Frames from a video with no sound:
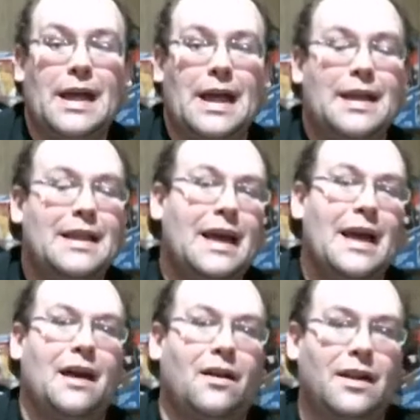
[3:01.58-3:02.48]
in the
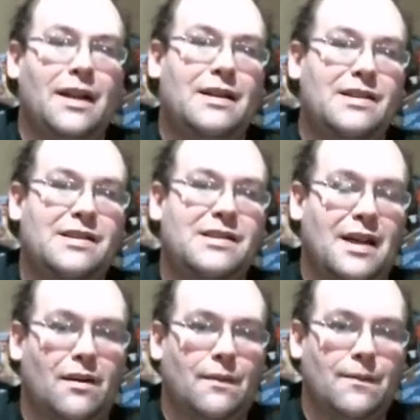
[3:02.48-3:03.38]
hell in a
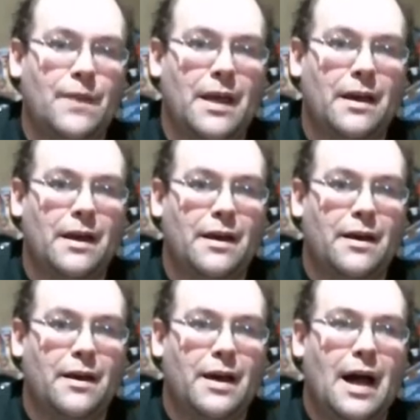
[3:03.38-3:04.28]
cell.
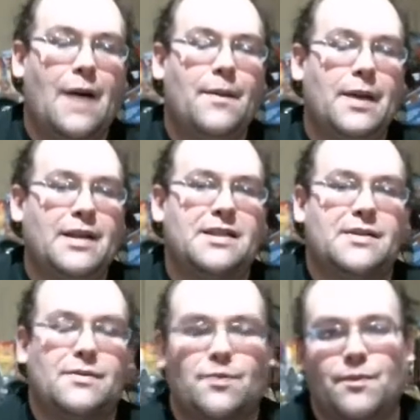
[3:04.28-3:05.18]
I mean, it's,